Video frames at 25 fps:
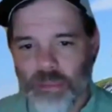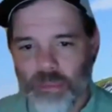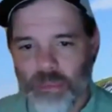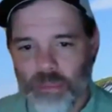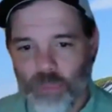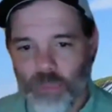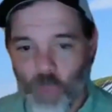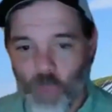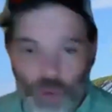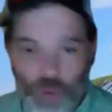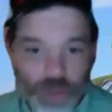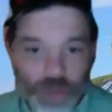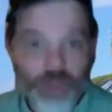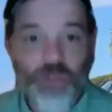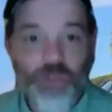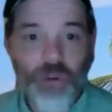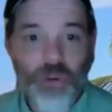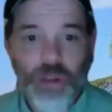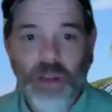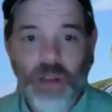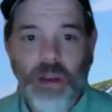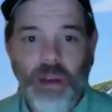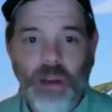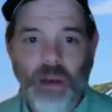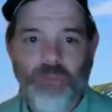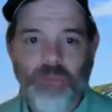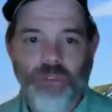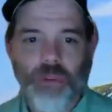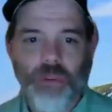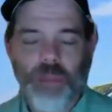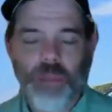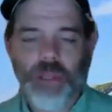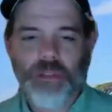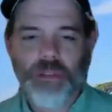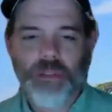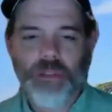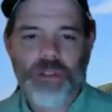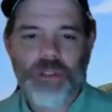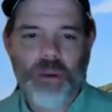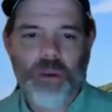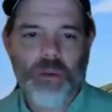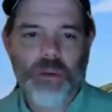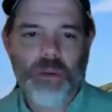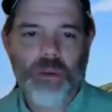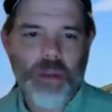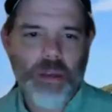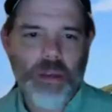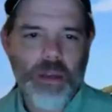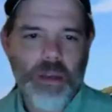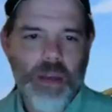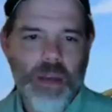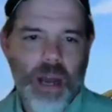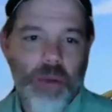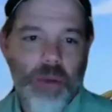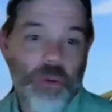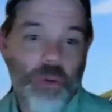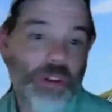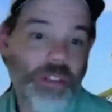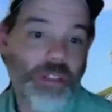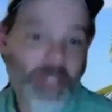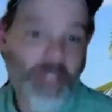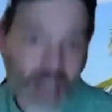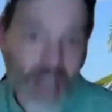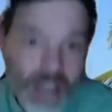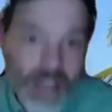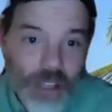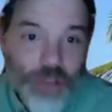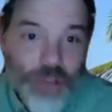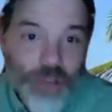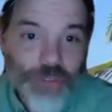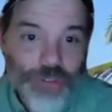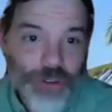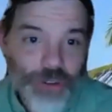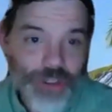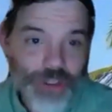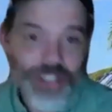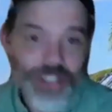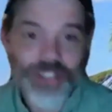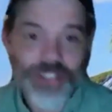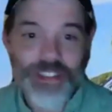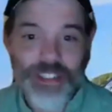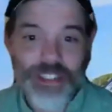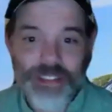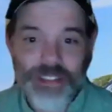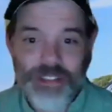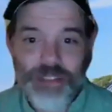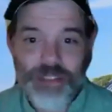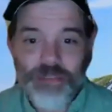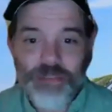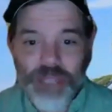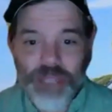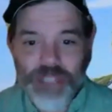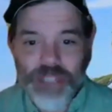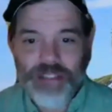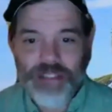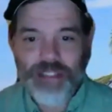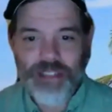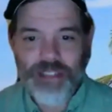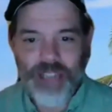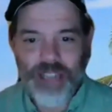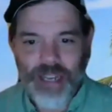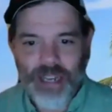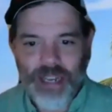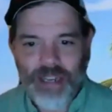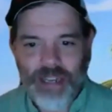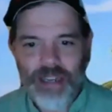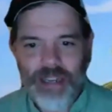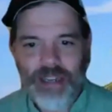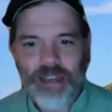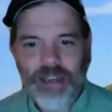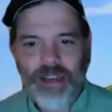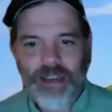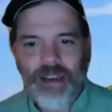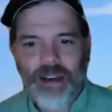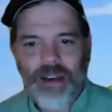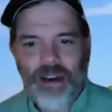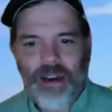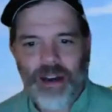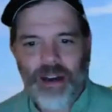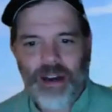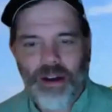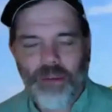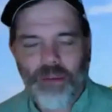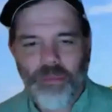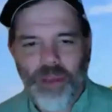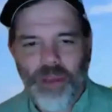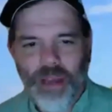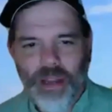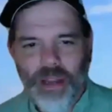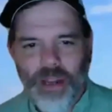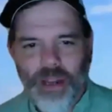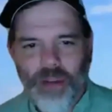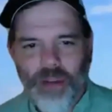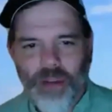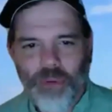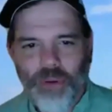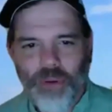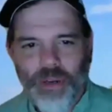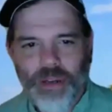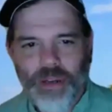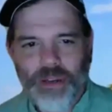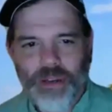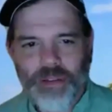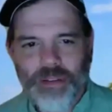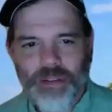wonderful can come from it. So I want to thank you for listening to me today. And I want to,